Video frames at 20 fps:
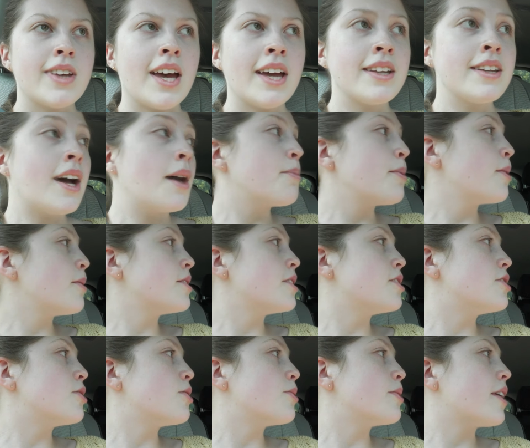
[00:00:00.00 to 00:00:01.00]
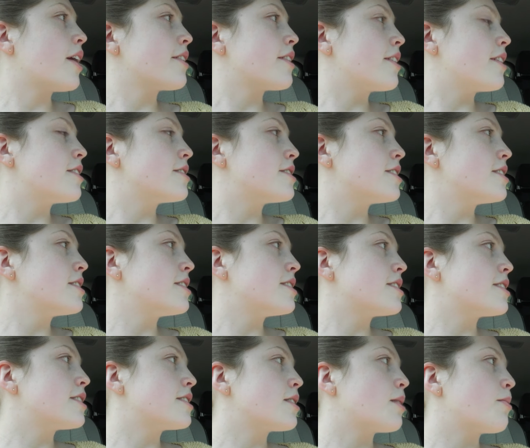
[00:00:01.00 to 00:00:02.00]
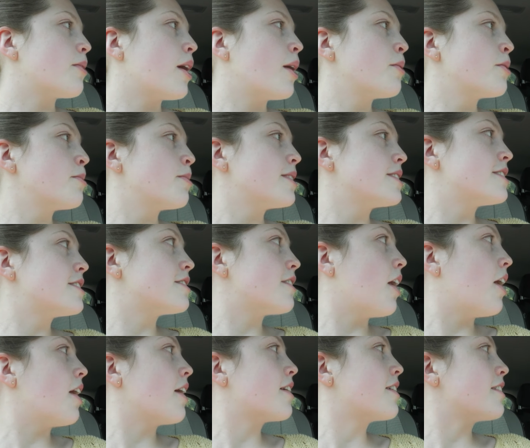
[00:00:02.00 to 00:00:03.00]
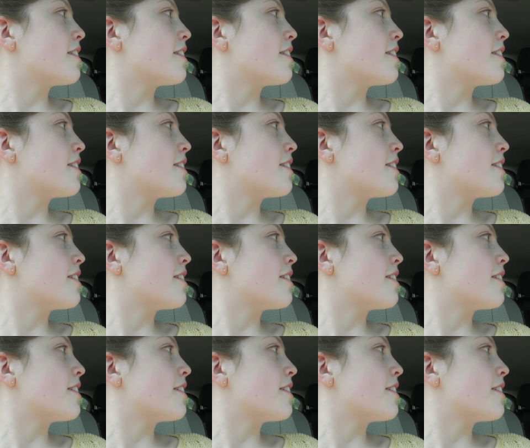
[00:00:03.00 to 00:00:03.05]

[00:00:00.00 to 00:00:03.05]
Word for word: and not be able to do it without the assistance of someone. I would have been stuck,